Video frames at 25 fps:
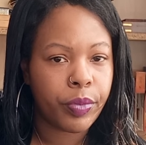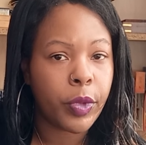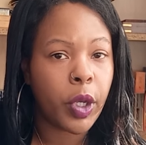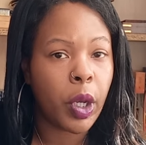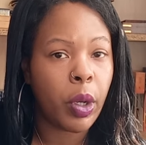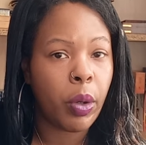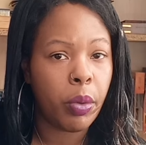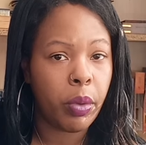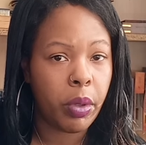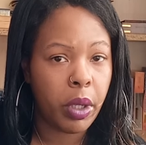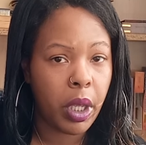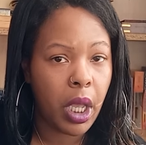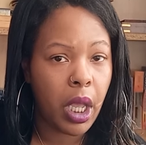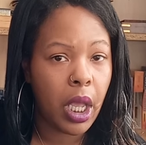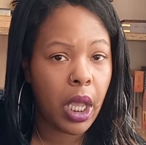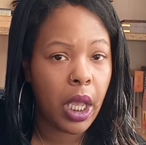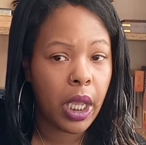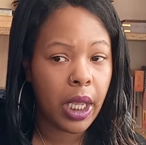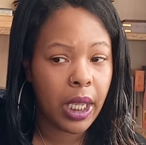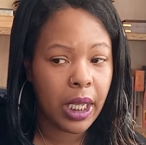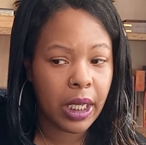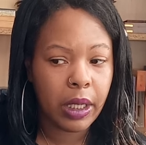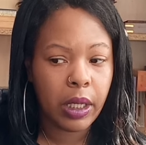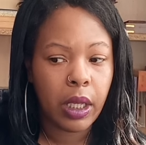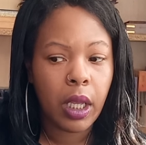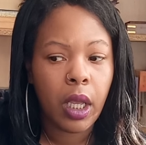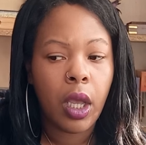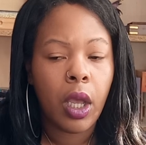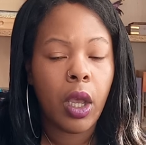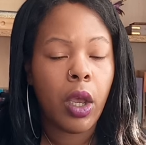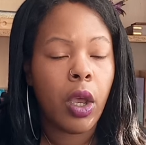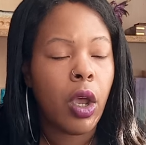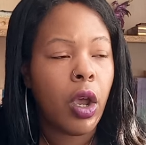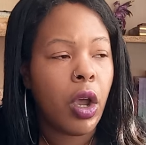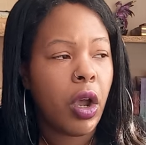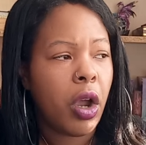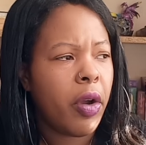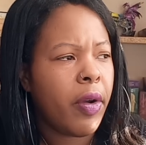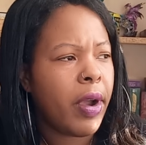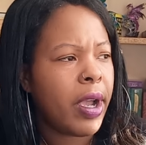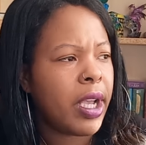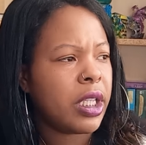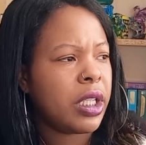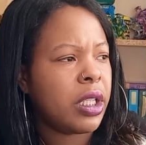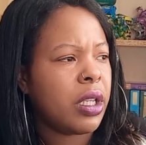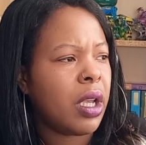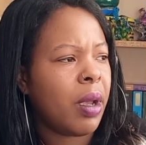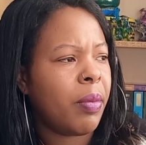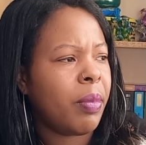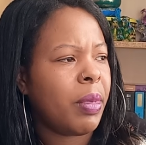Okay. All right,
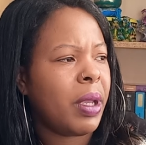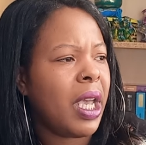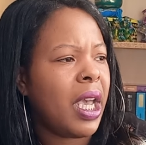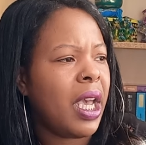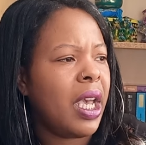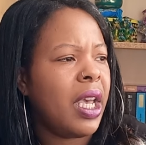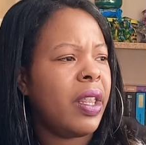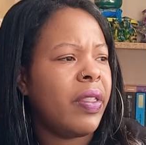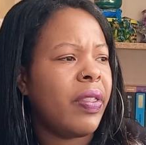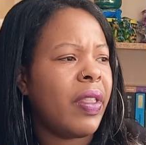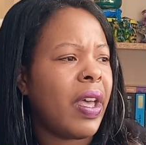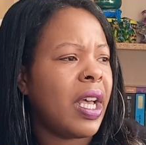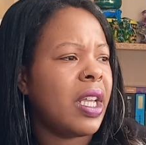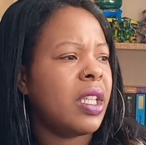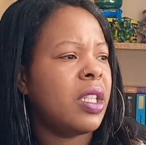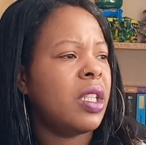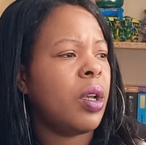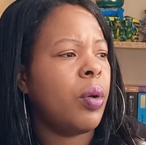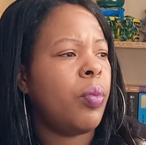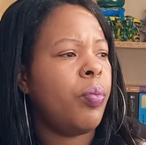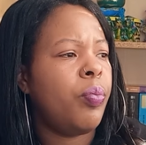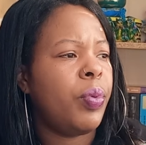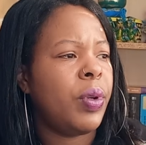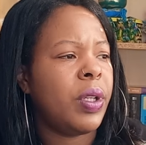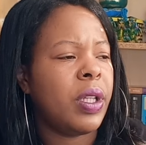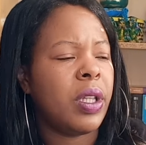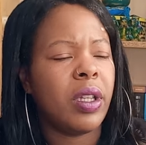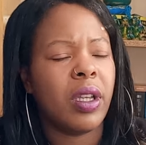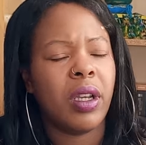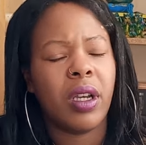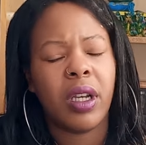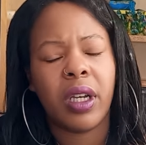so I'm getting that somebody.